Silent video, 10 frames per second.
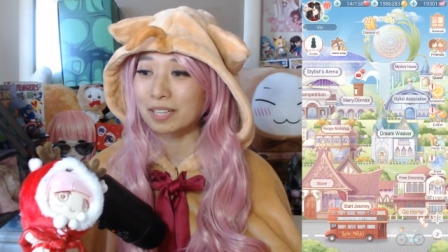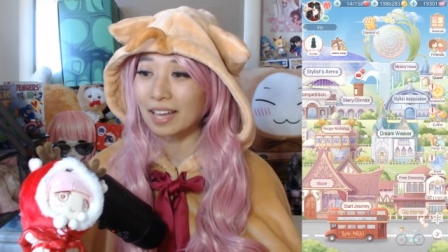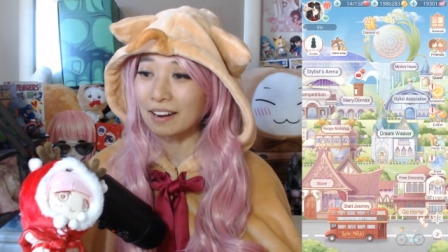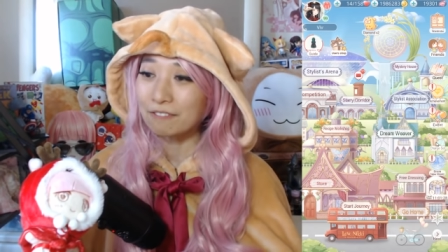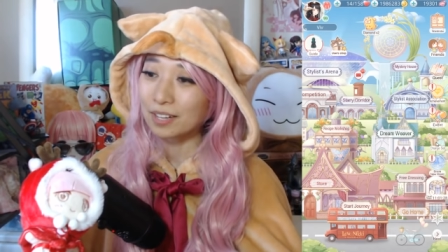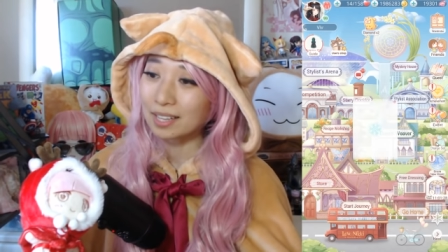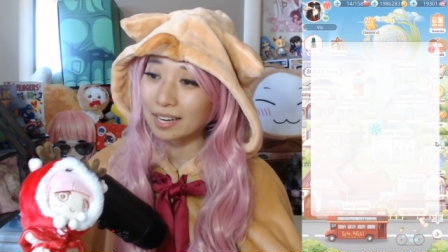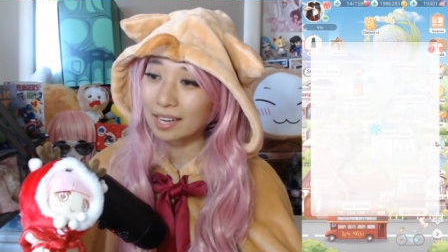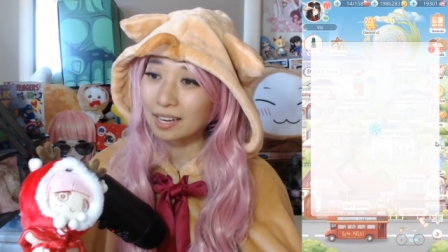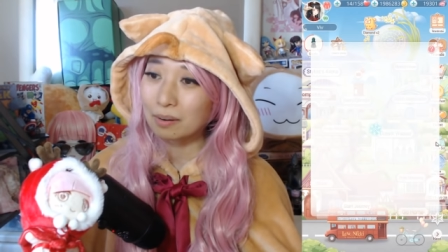But
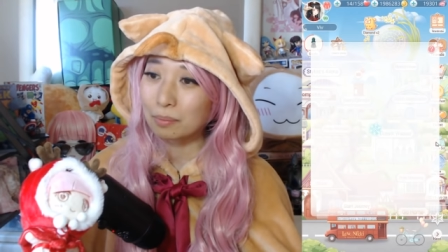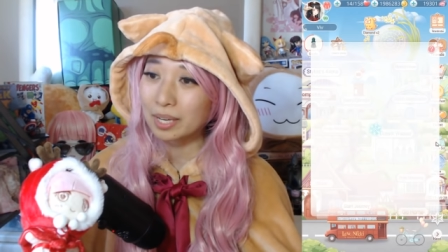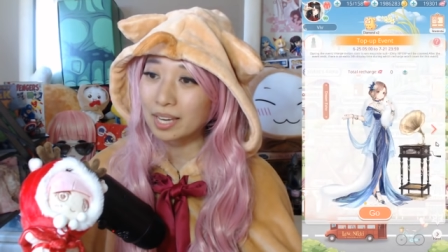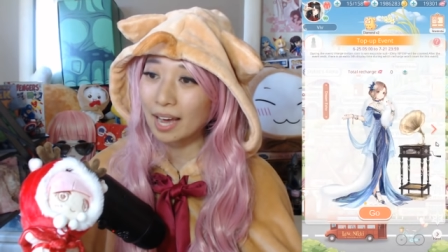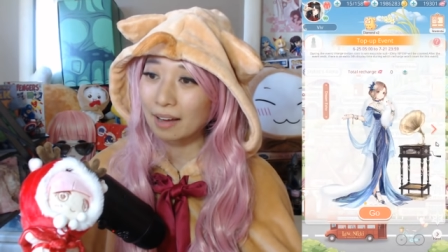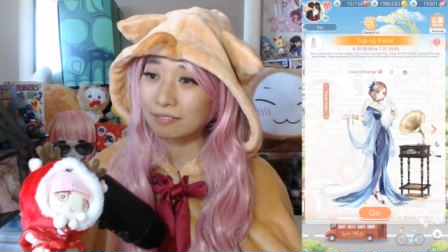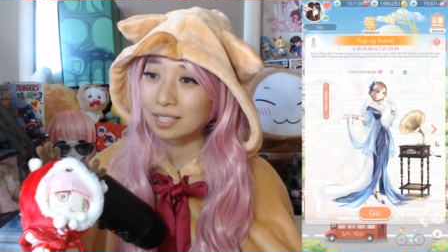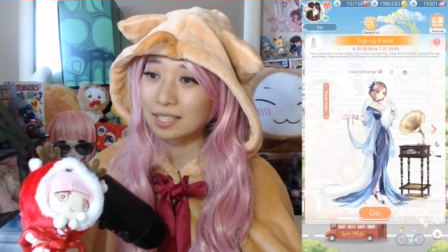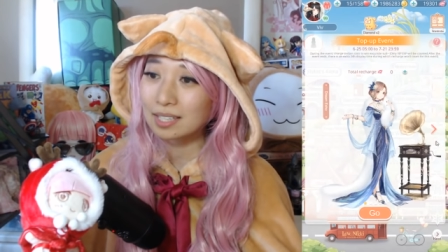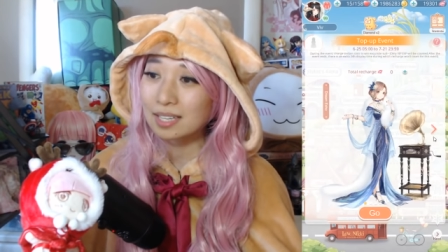thankfully, we have
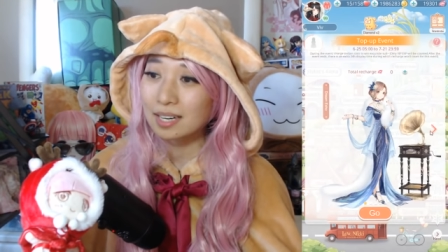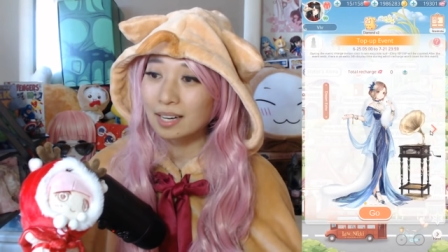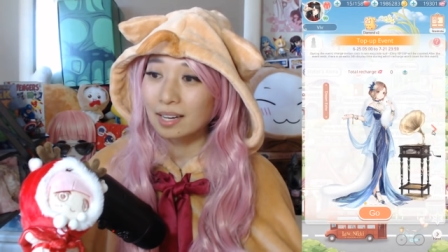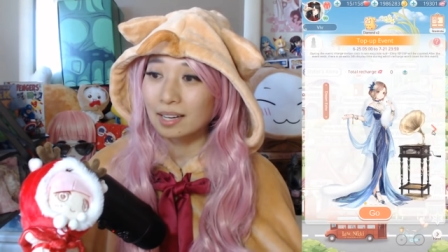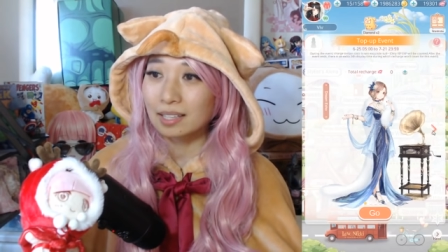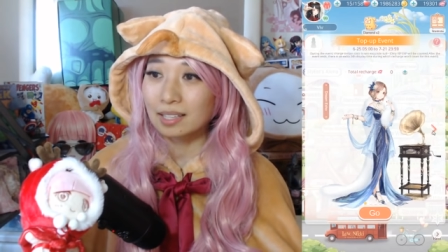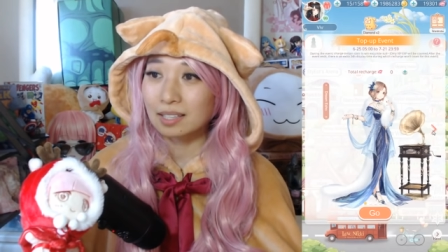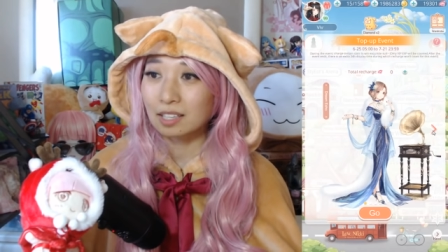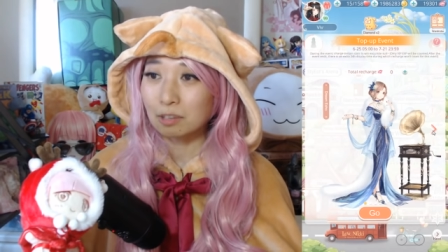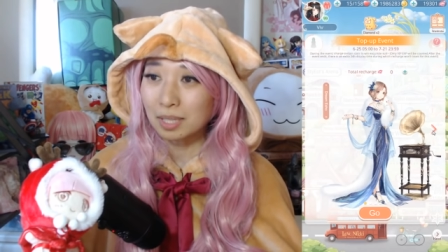this
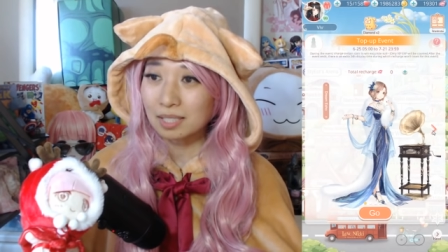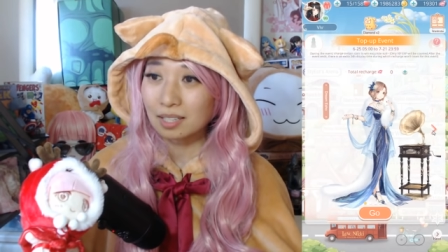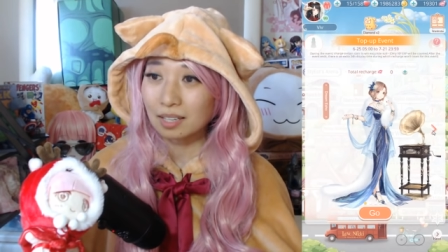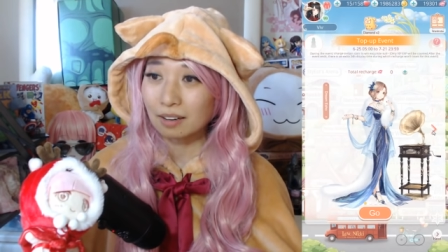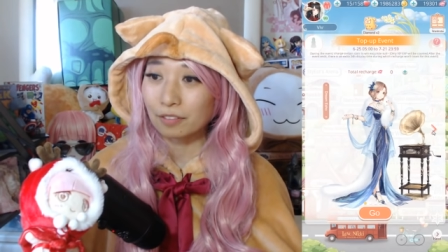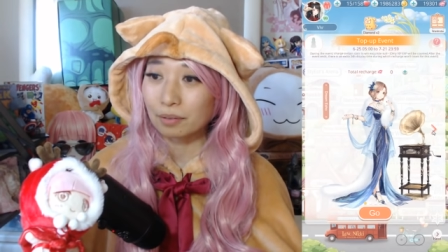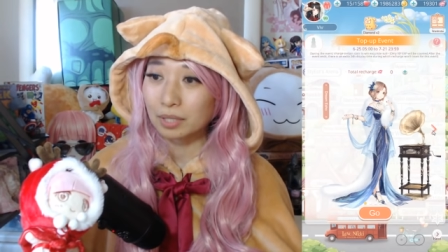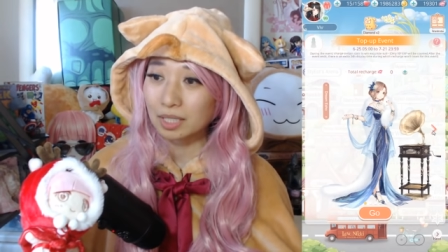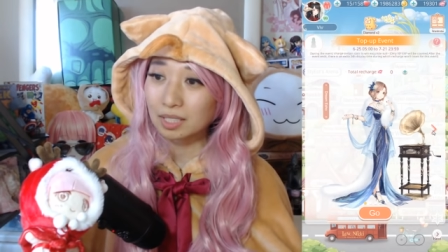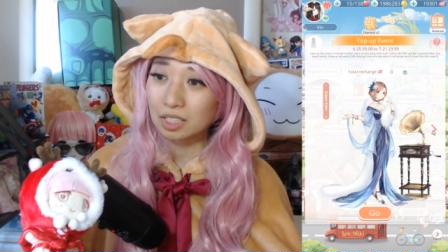cumulative
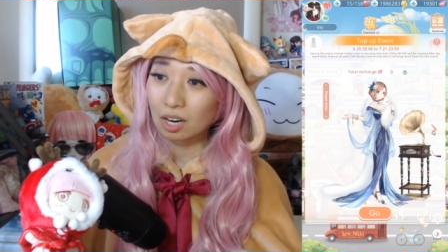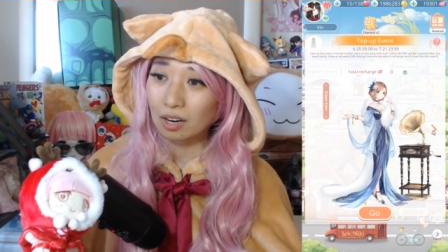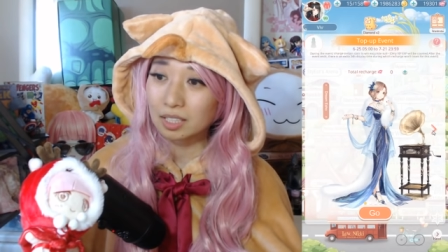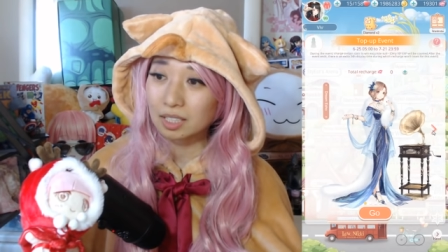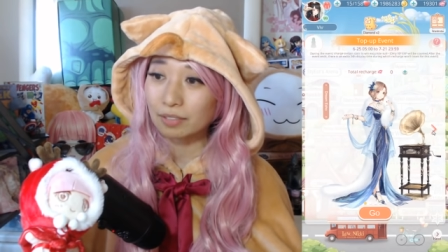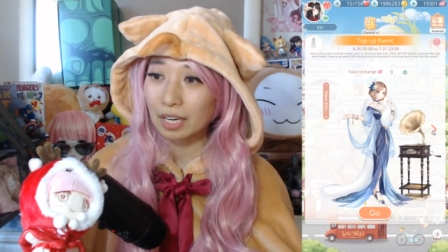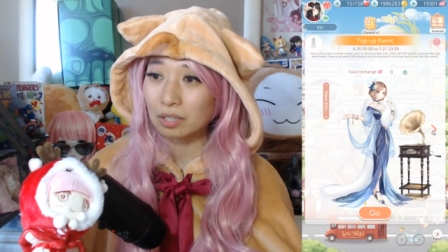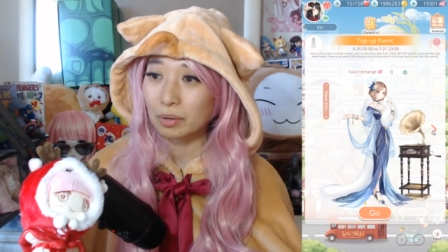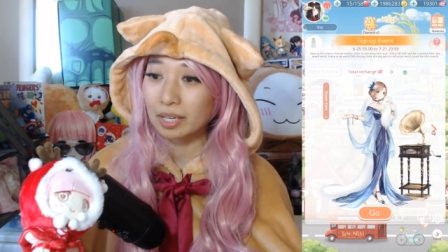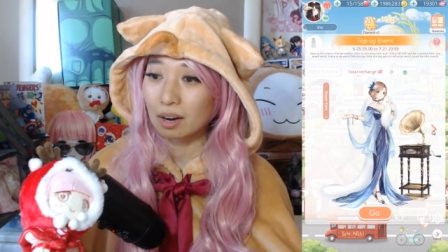recharge
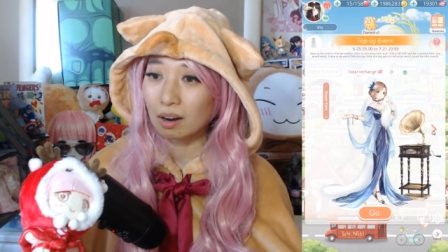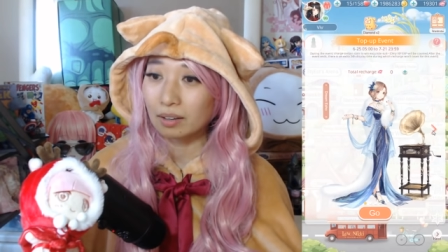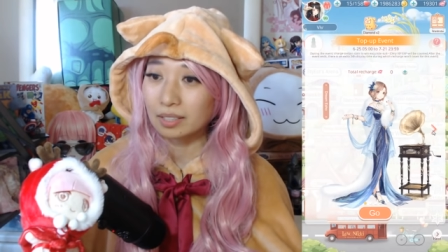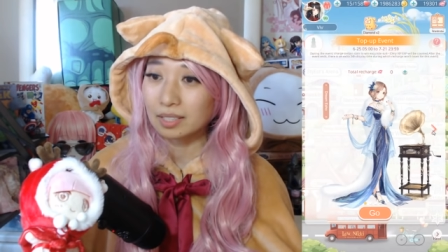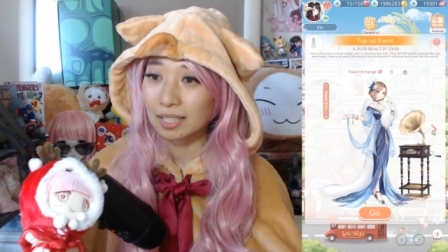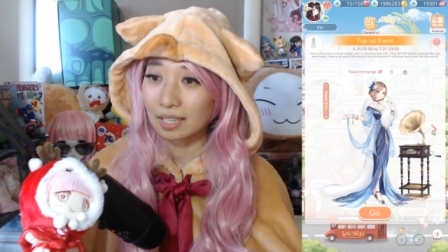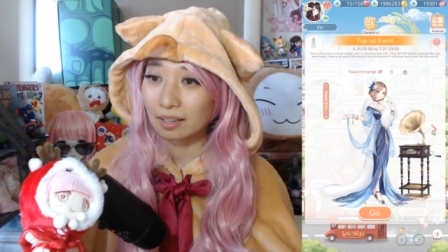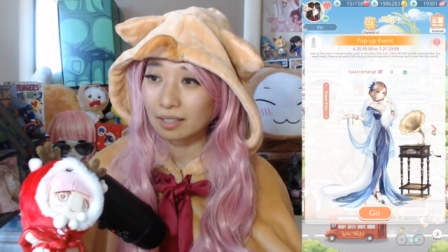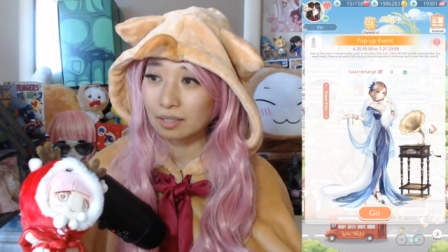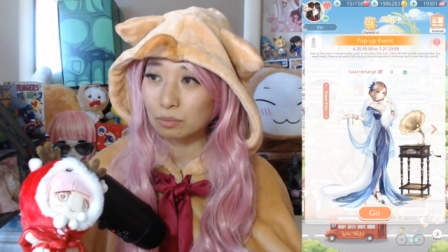event going on
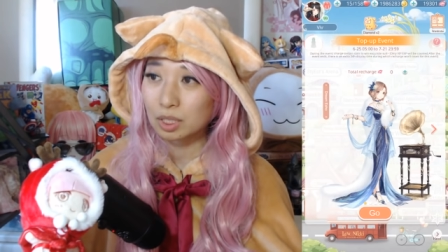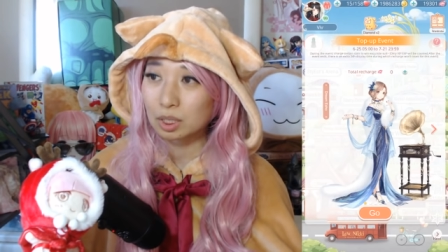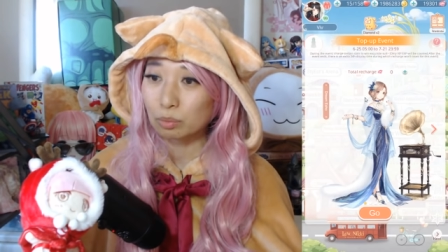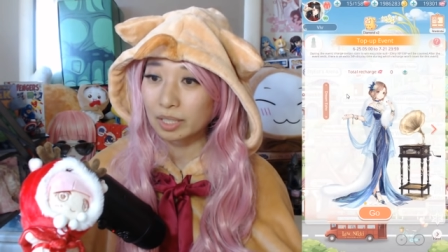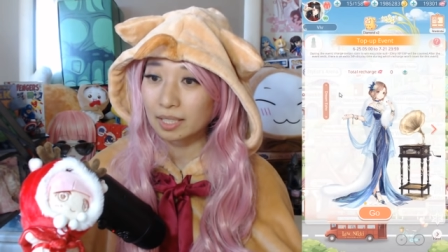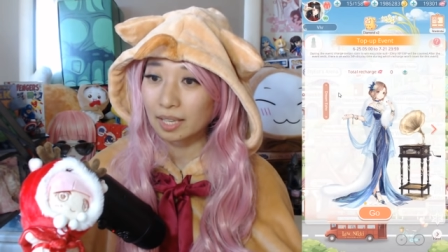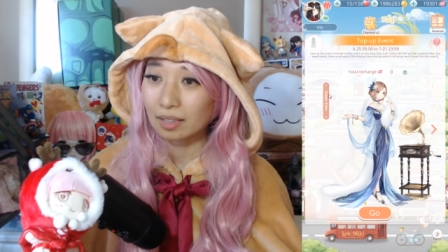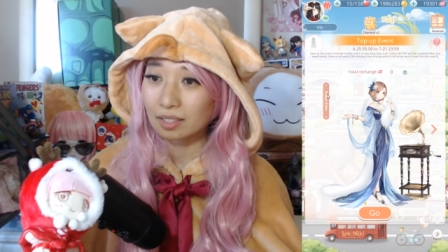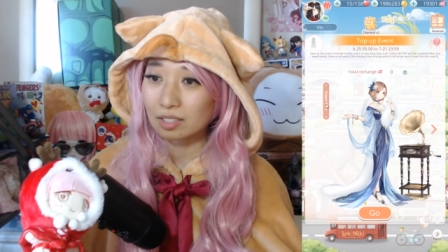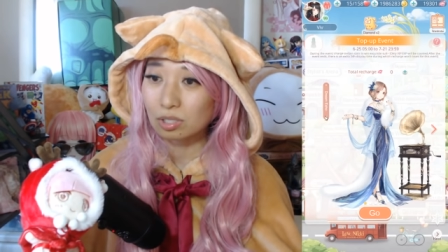here in which we
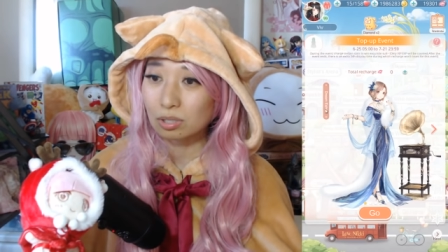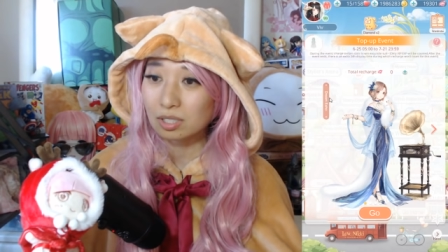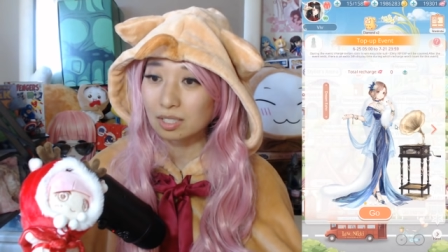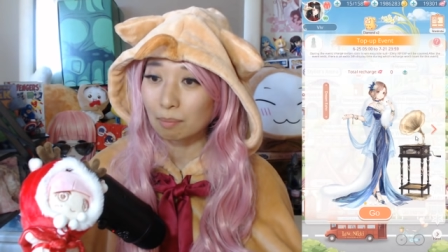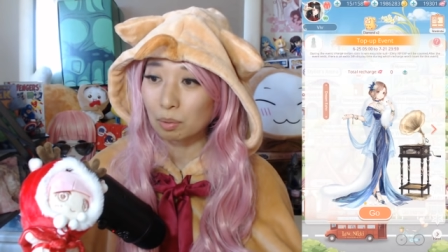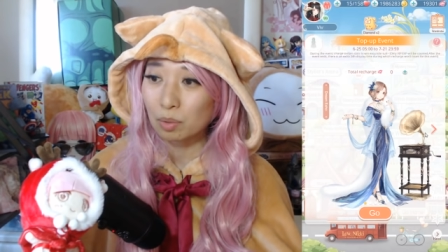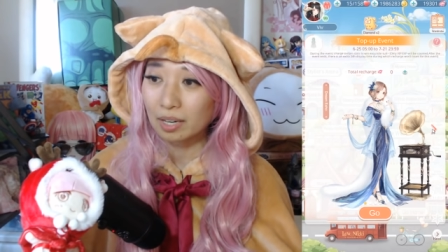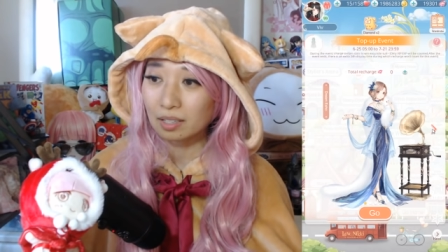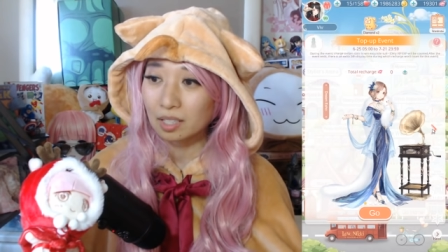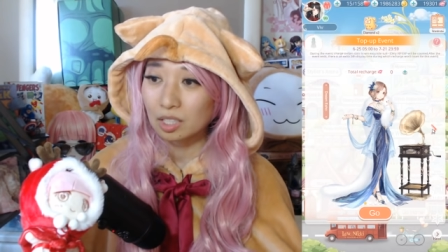get the suits number one